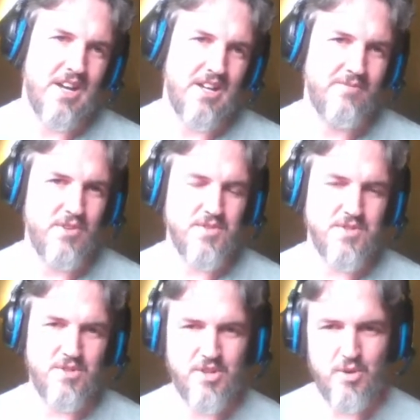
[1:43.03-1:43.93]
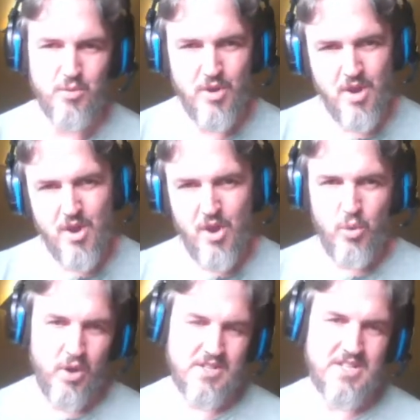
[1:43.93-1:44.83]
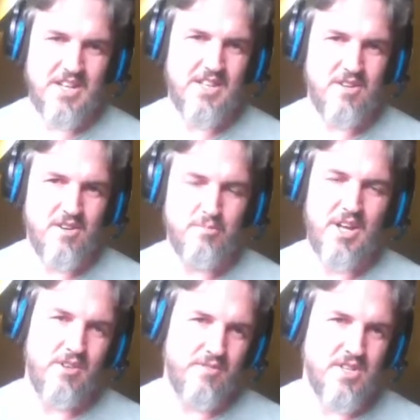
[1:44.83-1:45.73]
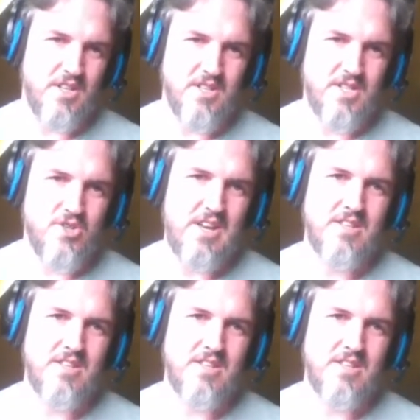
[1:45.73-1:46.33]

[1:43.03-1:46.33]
You've sort of got to work together and play off each other's strengths.